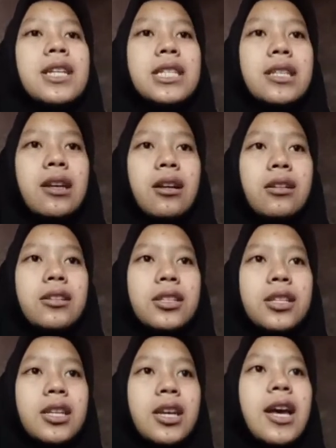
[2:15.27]

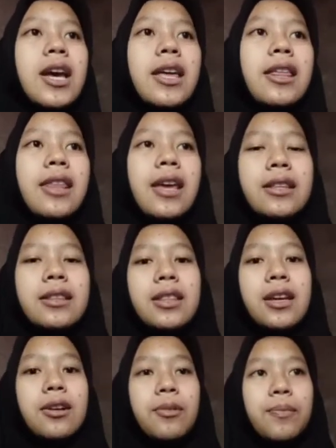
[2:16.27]
result, then
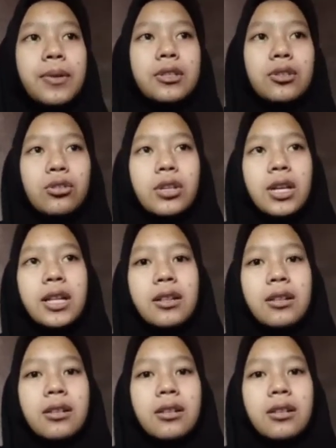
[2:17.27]
their personal